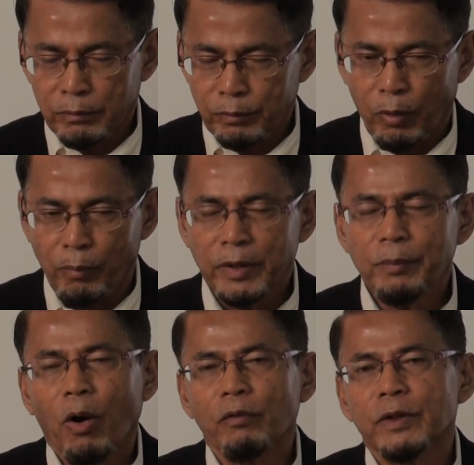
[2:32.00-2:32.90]

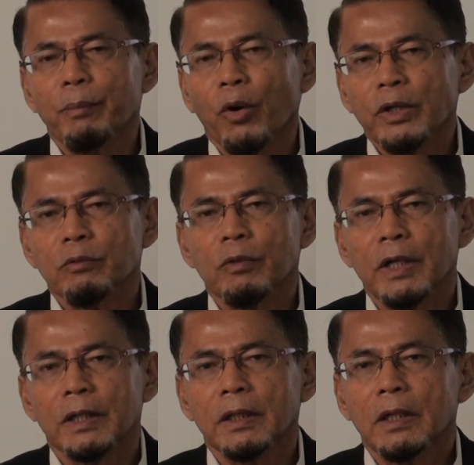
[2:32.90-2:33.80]
problem of the modern
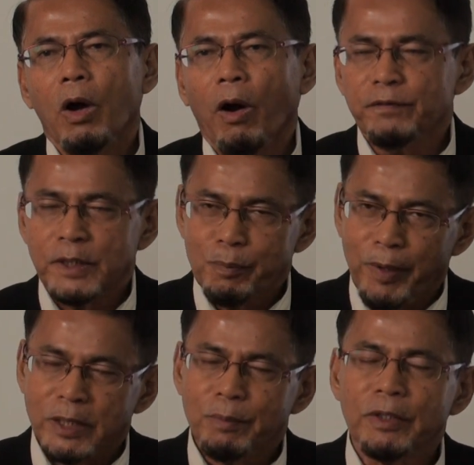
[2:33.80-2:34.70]
world, of
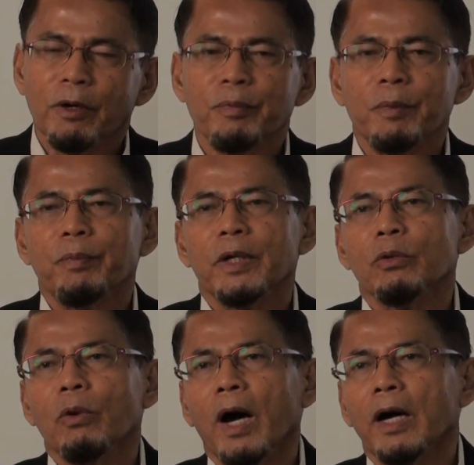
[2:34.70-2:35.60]
displacement of people
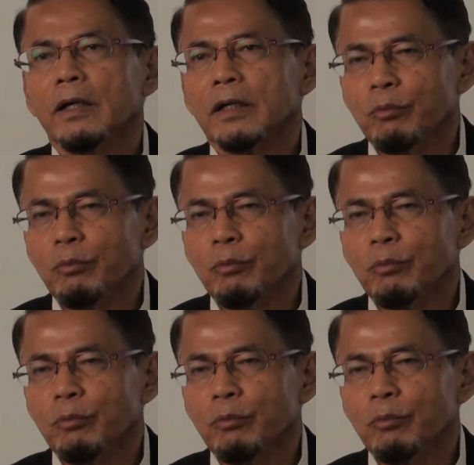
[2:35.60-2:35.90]
who are